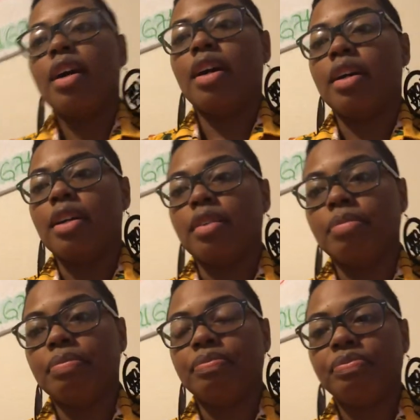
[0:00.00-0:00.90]

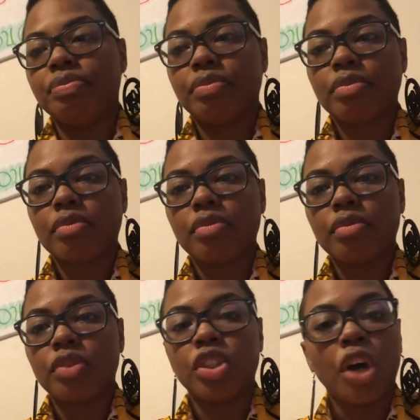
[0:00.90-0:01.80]

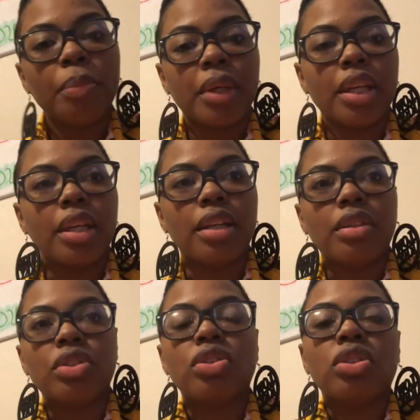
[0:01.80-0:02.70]
Don't
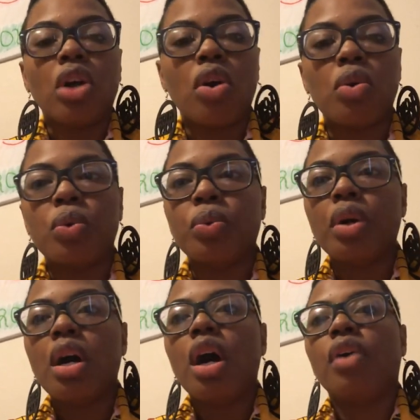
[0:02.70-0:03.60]
be so
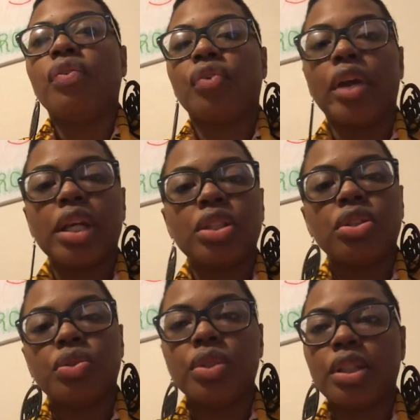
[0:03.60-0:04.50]
afraid to
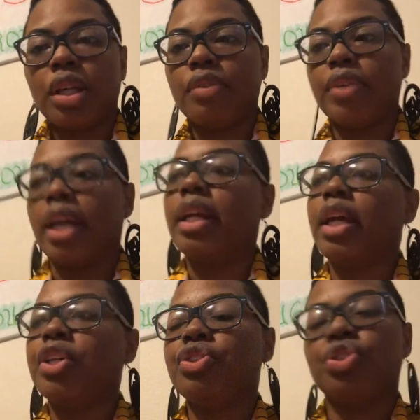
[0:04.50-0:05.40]
do stuff that it
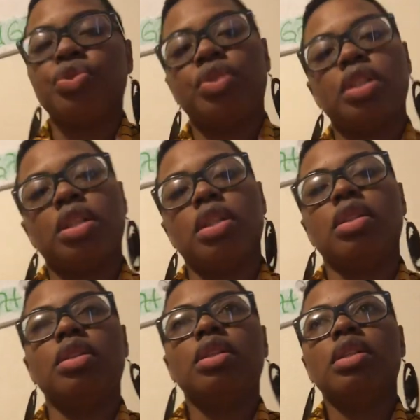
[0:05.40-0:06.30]
hinders you
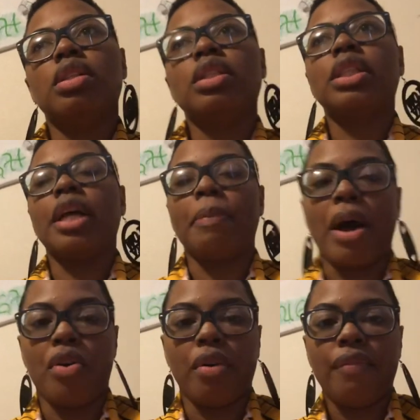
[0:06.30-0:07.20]
to step
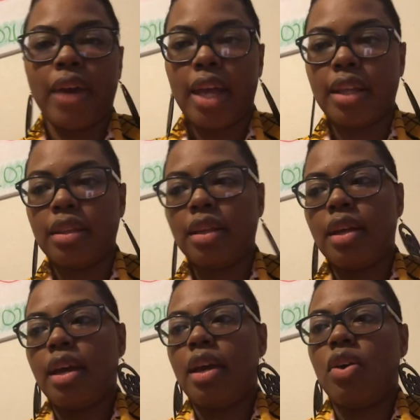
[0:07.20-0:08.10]
out on faith
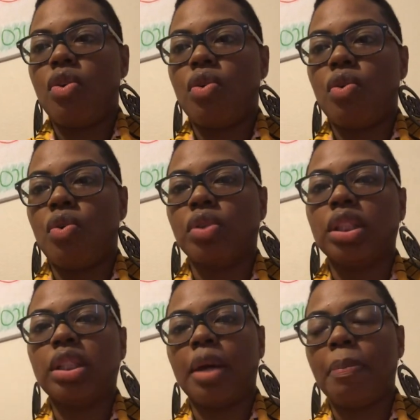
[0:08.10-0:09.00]
or
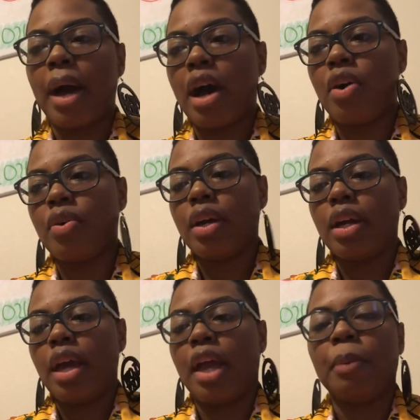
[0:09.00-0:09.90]
step out
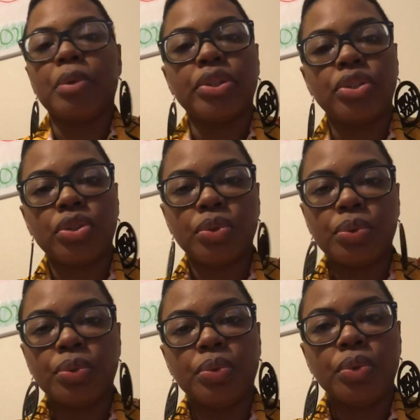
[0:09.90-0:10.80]
and
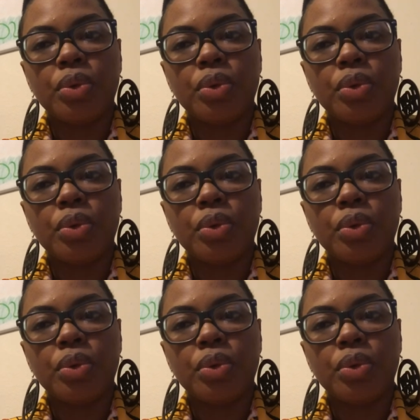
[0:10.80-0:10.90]
pursue